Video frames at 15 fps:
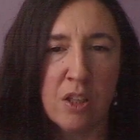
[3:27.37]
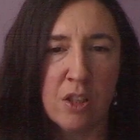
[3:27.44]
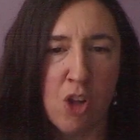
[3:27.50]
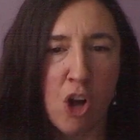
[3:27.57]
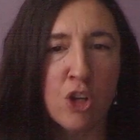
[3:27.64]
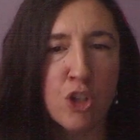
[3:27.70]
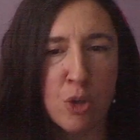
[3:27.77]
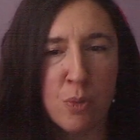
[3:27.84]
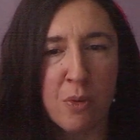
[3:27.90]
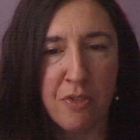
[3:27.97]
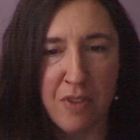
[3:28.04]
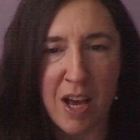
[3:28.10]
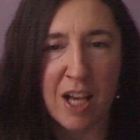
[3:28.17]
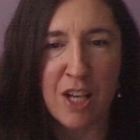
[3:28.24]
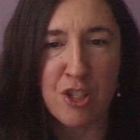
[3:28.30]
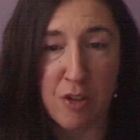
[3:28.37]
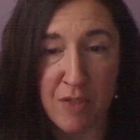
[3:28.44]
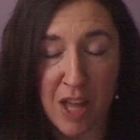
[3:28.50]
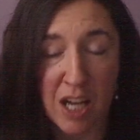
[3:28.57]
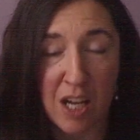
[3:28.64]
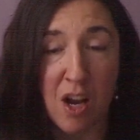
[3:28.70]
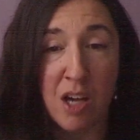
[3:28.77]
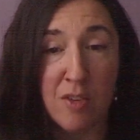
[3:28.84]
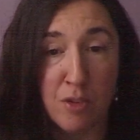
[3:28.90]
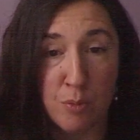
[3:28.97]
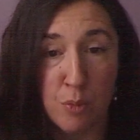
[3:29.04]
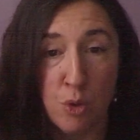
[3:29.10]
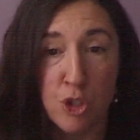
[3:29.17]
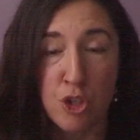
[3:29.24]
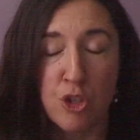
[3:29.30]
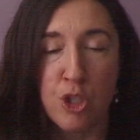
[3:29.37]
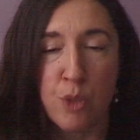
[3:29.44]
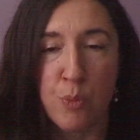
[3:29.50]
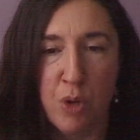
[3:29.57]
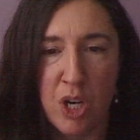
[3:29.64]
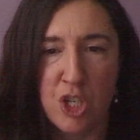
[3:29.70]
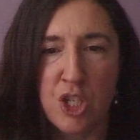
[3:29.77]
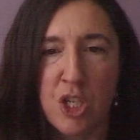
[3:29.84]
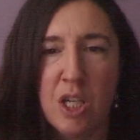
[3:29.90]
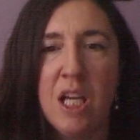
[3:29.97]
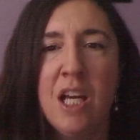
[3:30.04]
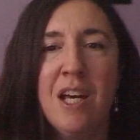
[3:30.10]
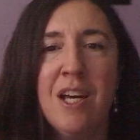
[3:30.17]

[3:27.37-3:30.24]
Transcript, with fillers: long-term effects of that kind of emotional suppression.